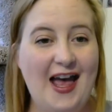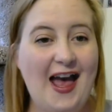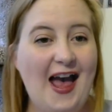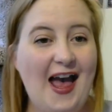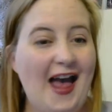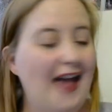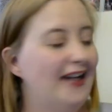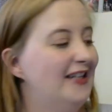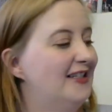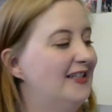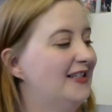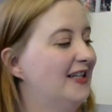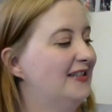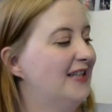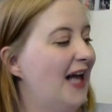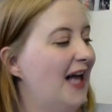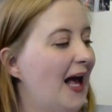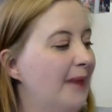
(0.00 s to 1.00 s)
And it
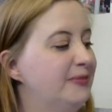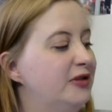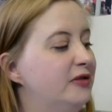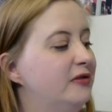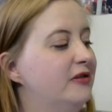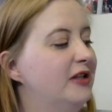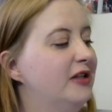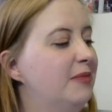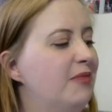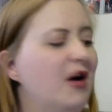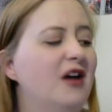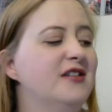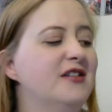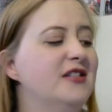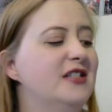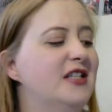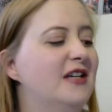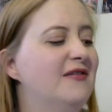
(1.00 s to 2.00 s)
says absolutely
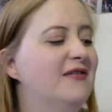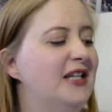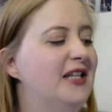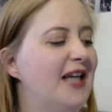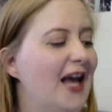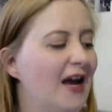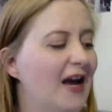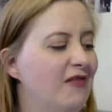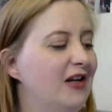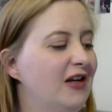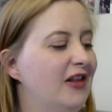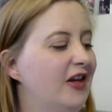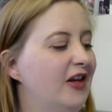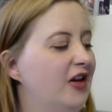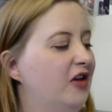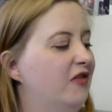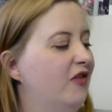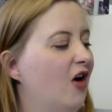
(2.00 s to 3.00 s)
positively
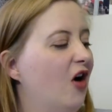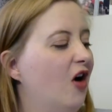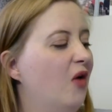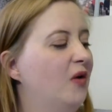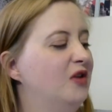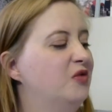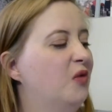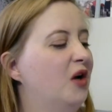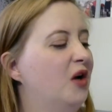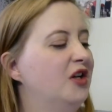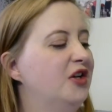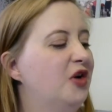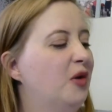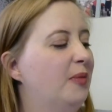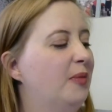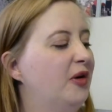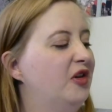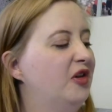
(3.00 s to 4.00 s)
everything you've always wanted to
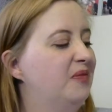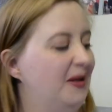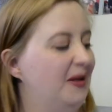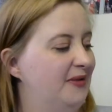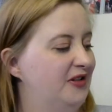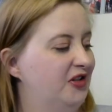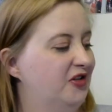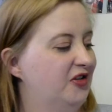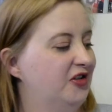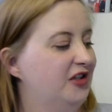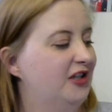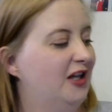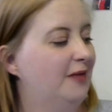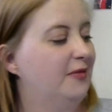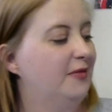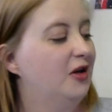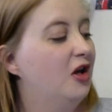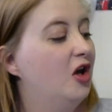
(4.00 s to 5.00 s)
know about the Babysitter's
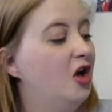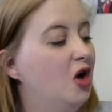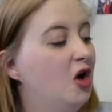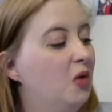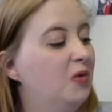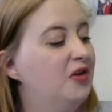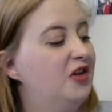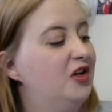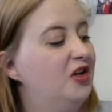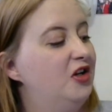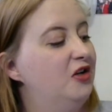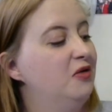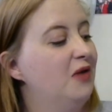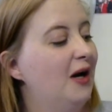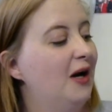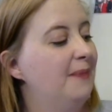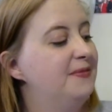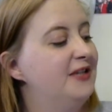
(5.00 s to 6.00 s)
Club. With a new
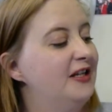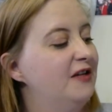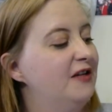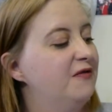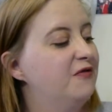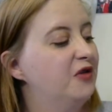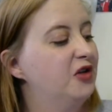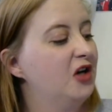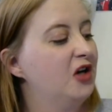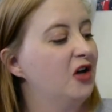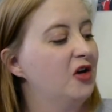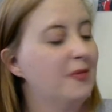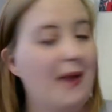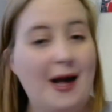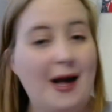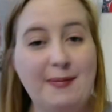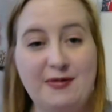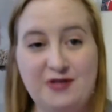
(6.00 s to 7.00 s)
updated full-color
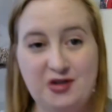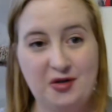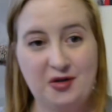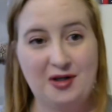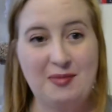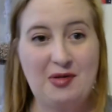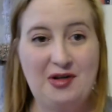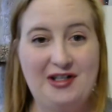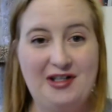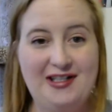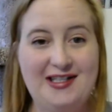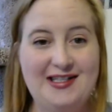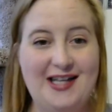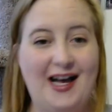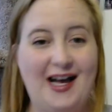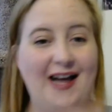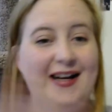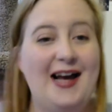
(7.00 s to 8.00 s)
map of Stoneybrook
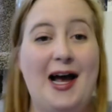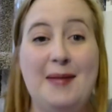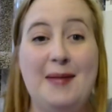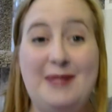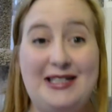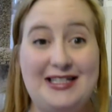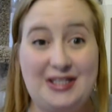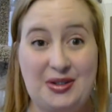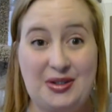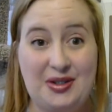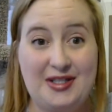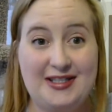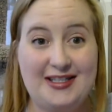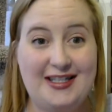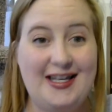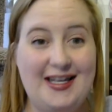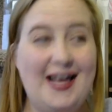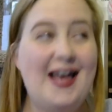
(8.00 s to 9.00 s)
inside, I mean
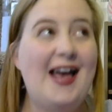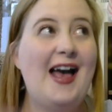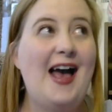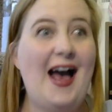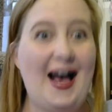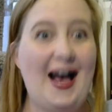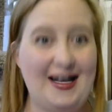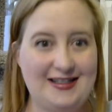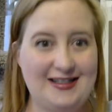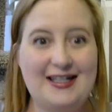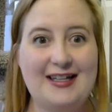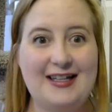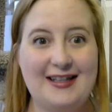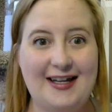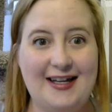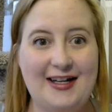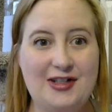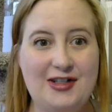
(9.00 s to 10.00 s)
seriously, as a
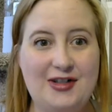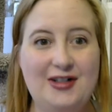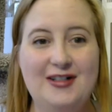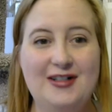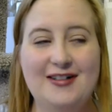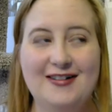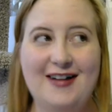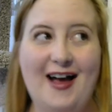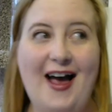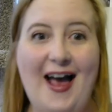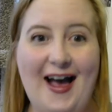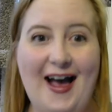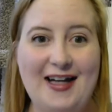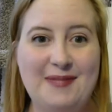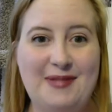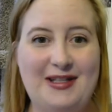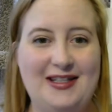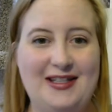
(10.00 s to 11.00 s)
collector, I had
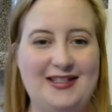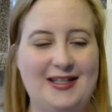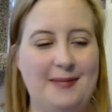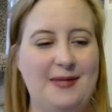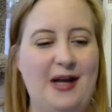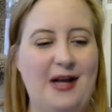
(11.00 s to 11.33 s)
to pick this up.